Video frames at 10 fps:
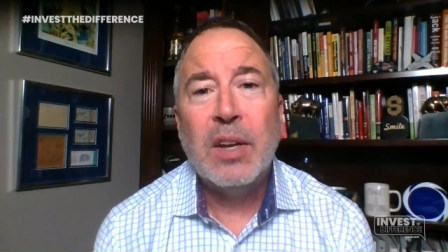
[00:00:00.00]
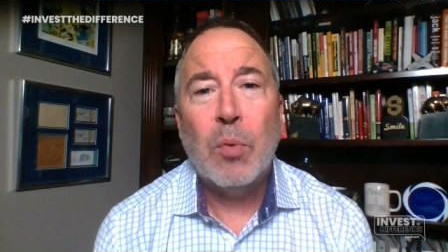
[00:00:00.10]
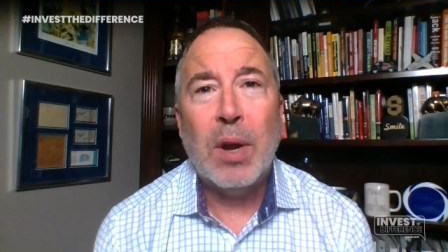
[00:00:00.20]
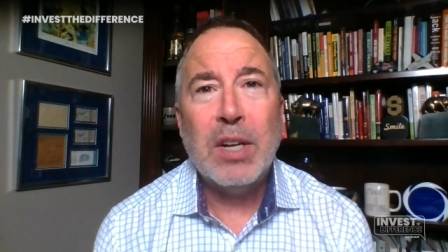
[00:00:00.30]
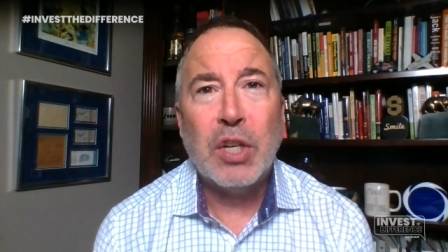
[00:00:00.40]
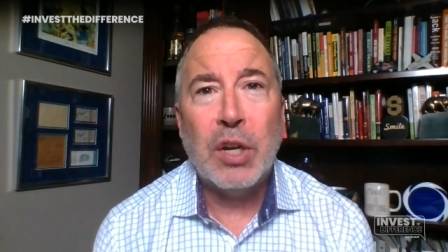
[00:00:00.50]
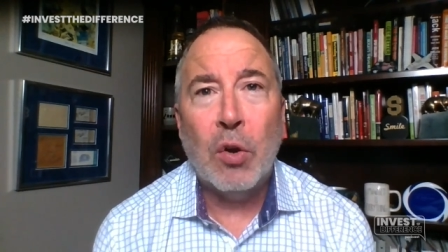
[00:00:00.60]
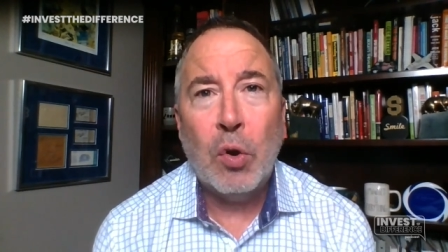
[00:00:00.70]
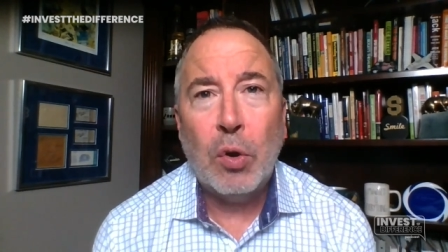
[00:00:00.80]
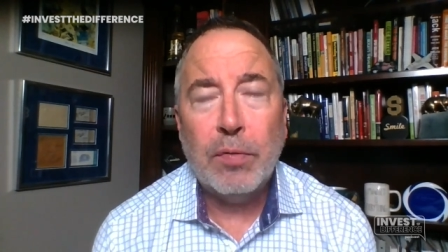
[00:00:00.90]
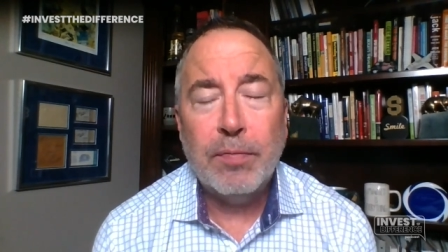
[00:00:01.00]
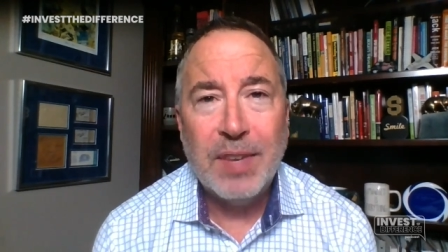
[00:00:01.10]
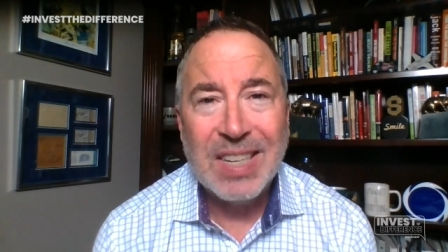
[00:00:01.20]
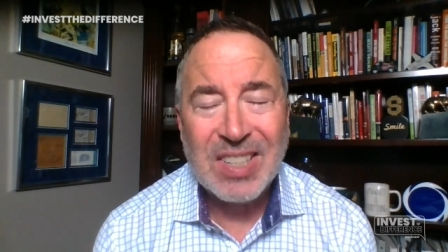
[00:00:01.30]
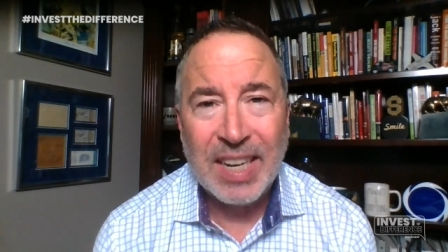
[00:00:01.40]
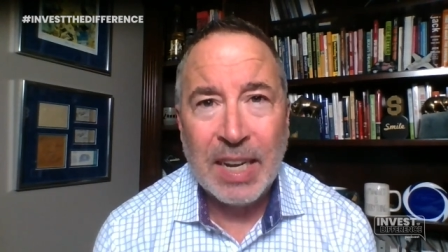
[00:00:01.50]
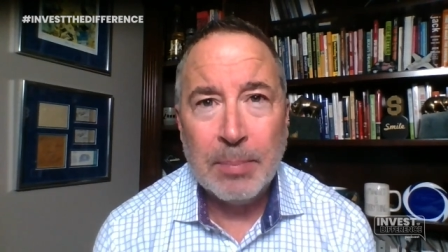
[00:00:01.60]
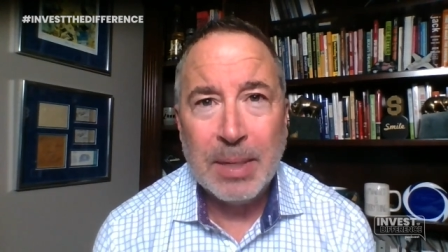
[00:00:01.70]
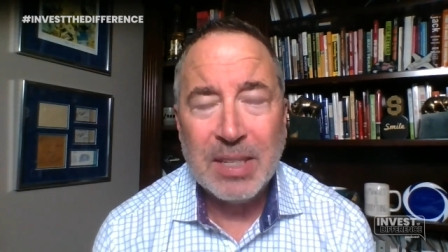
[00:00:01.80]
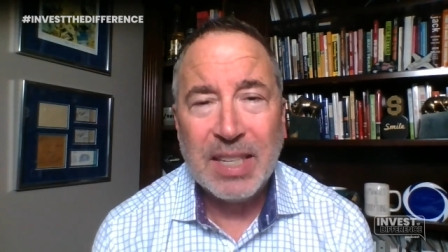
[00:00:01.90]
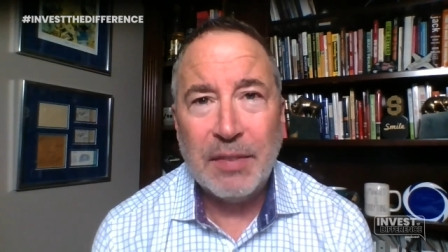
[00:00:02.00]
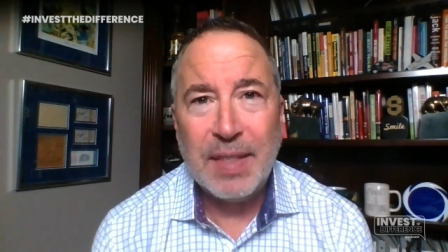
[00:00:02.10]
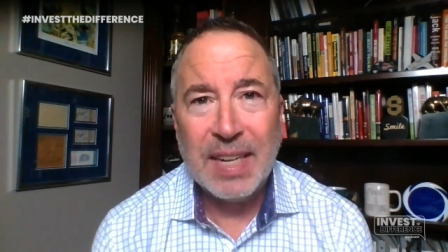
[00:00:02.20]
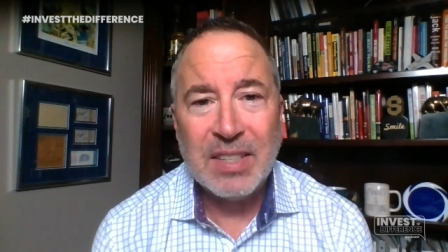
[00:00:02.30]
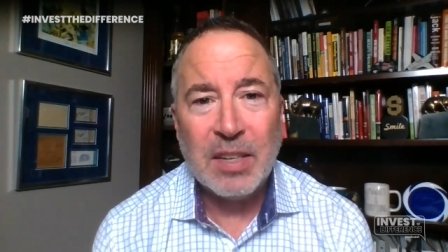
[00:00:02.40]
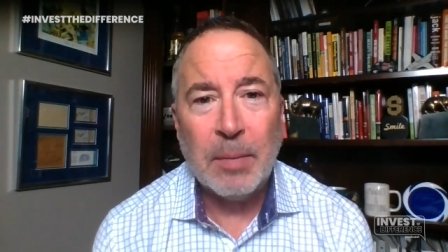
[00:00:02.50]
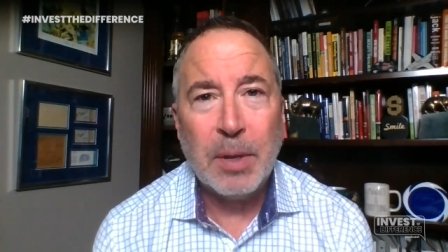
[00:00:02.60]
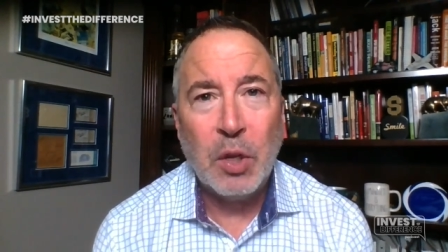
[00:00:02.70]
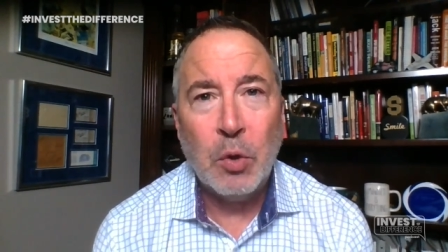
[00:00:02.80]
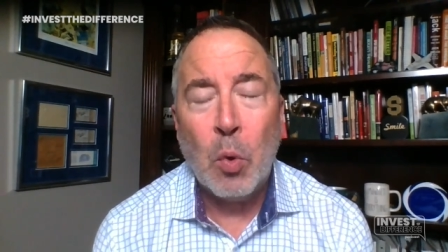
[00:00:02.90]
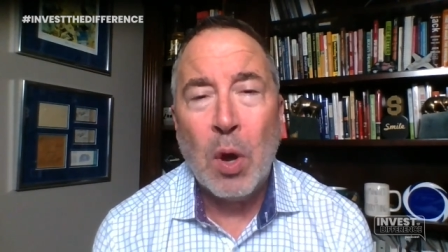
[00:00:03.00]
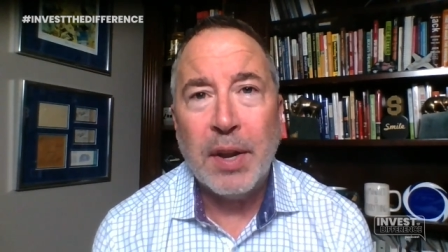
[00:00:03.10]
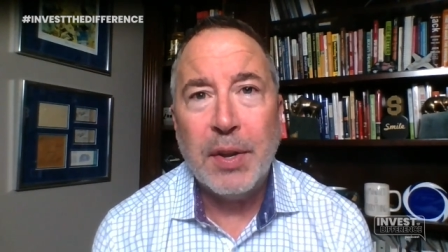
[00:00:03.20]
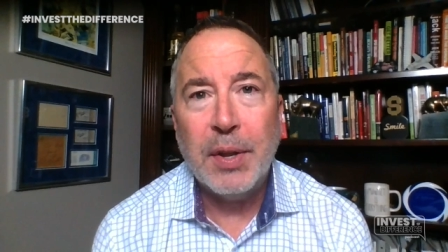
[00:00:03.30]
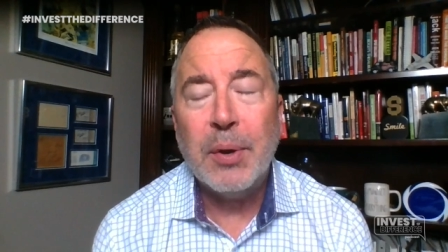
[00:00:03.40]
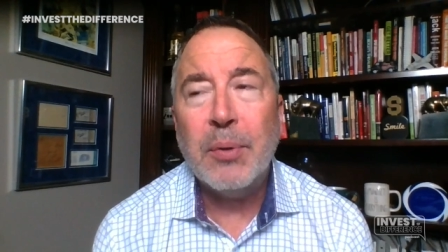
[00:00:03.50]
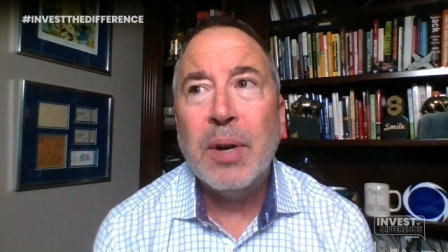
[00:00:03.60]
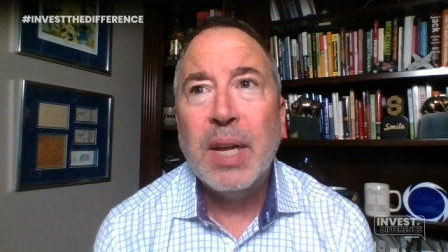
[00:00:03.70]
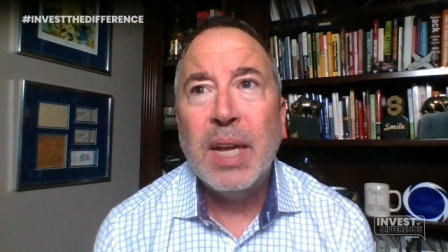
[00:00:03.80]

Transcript: Why don't you go visit him and see if that's something you want to do?"